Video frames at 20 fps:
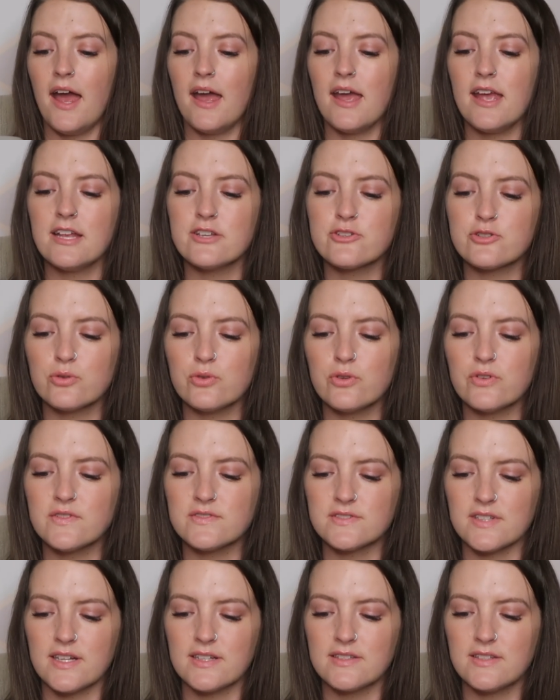
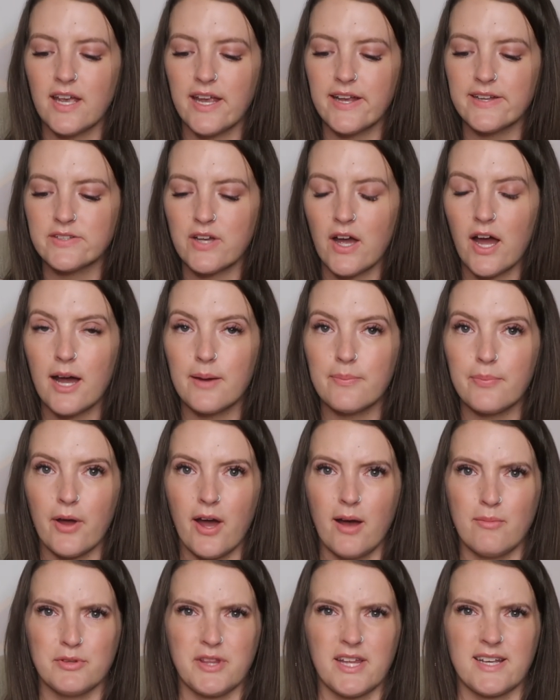Angels tank top
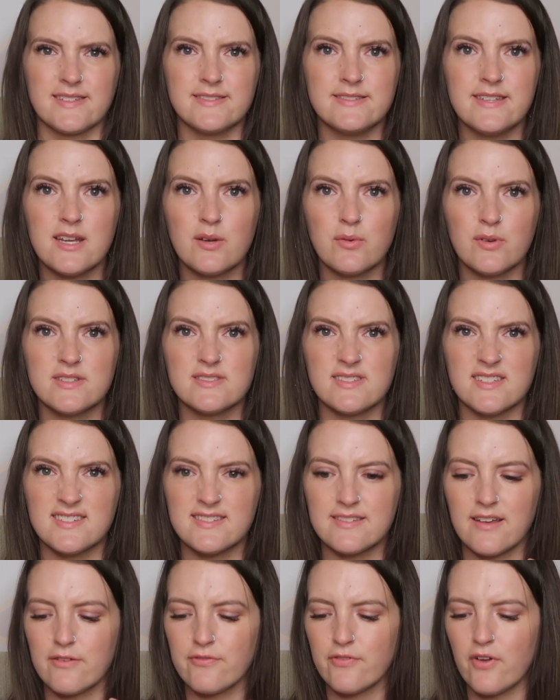with like sequins and
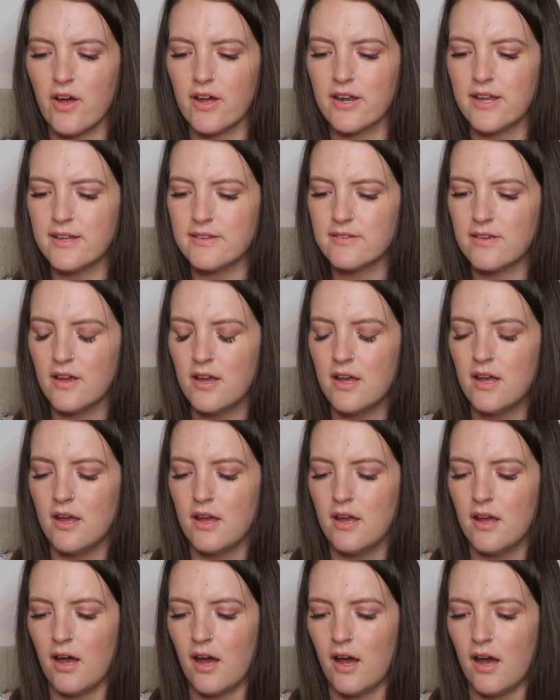stuff on it.
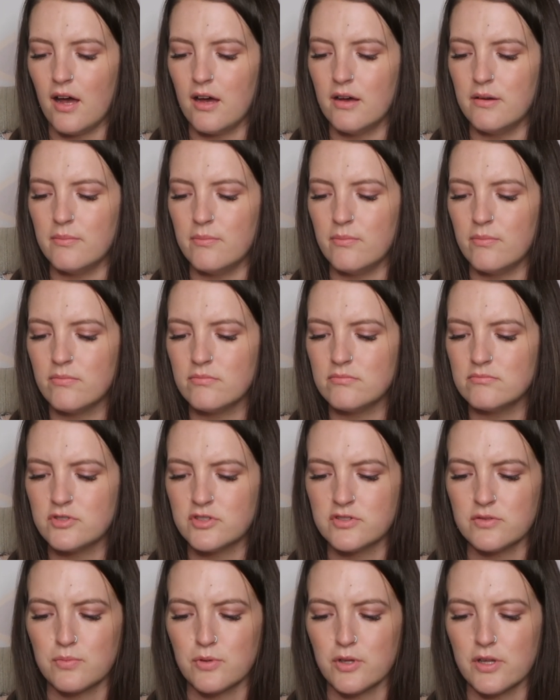
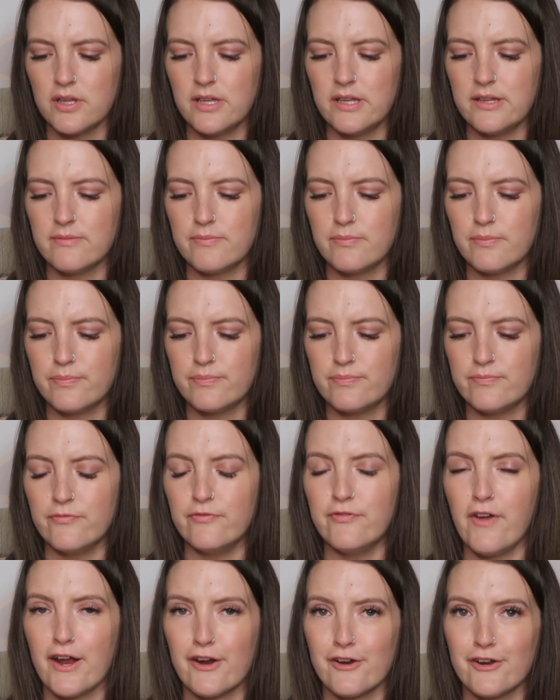Just a really
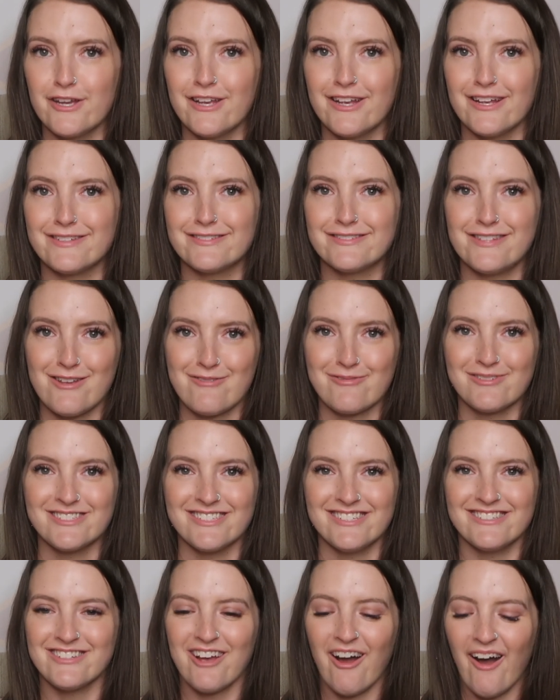very
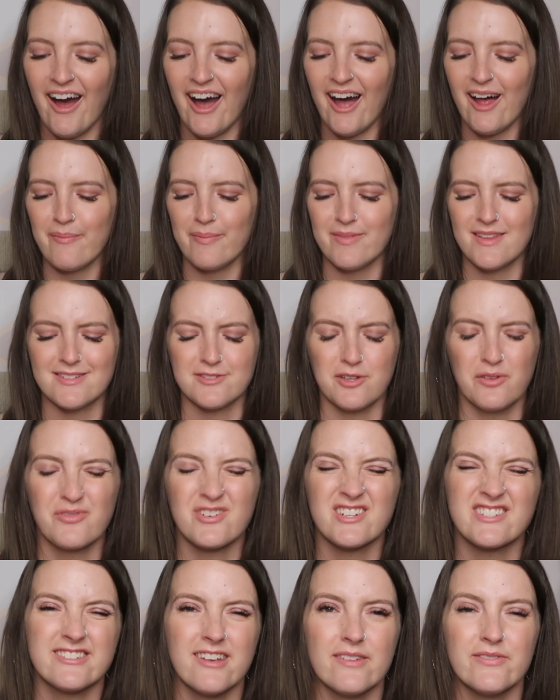sequency top, and this sold
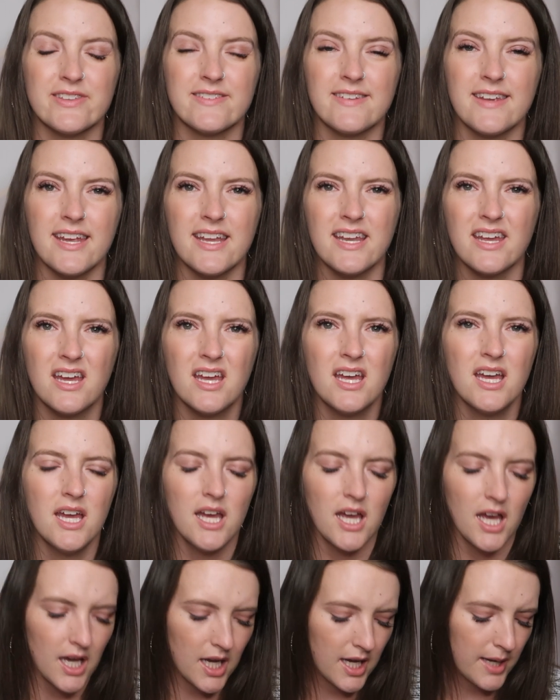for $17.
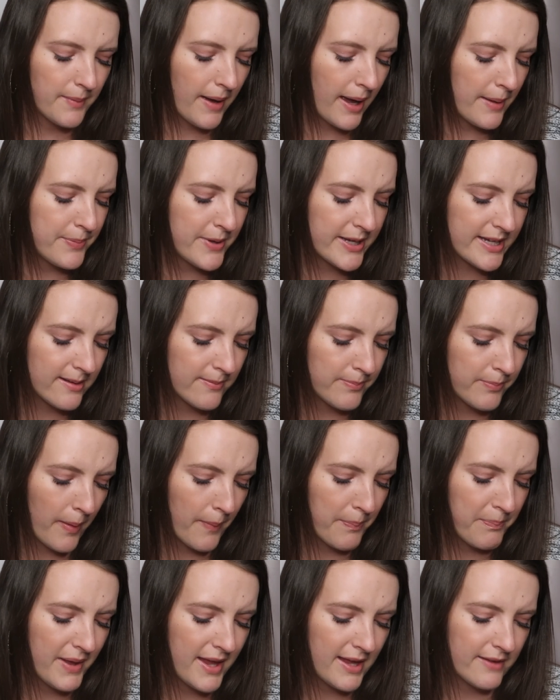I pick up
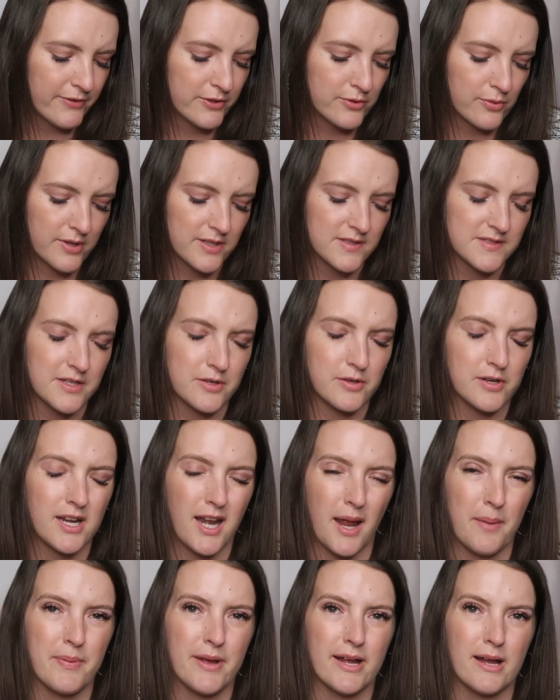pink Victoria's Secret,
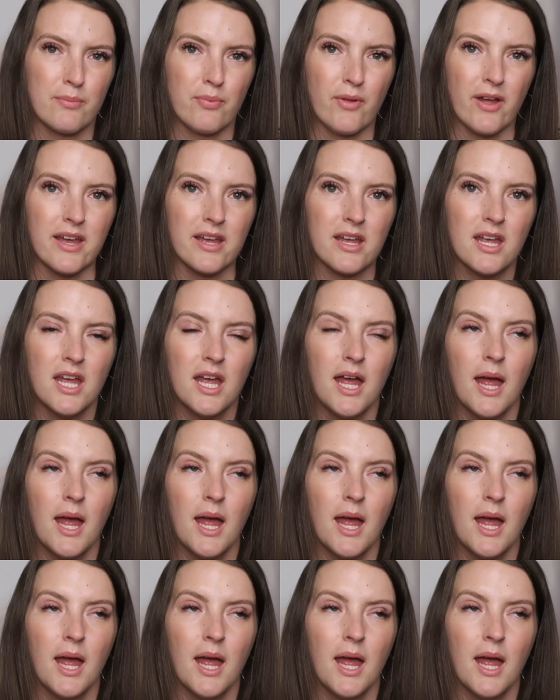and I pick up like,